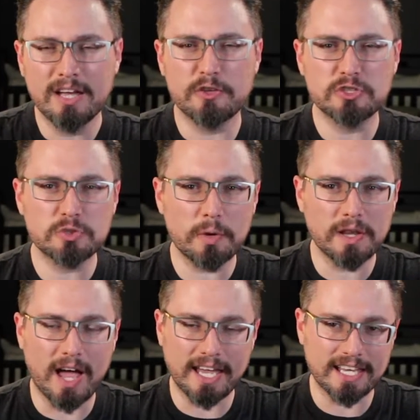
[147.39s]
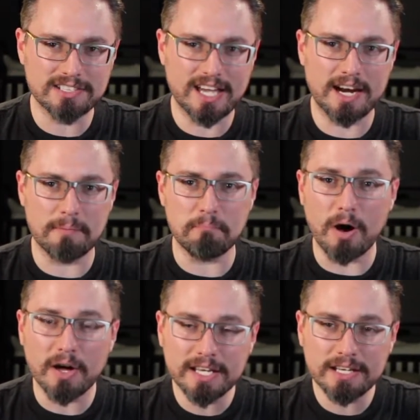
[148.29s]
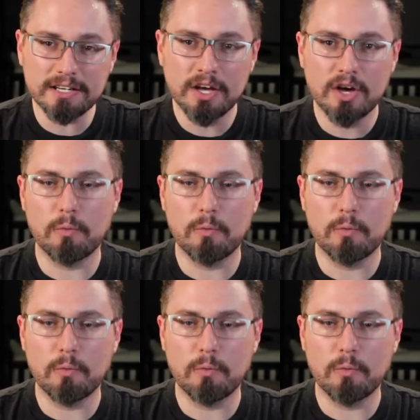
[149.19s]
The storyline gets kind of muddied,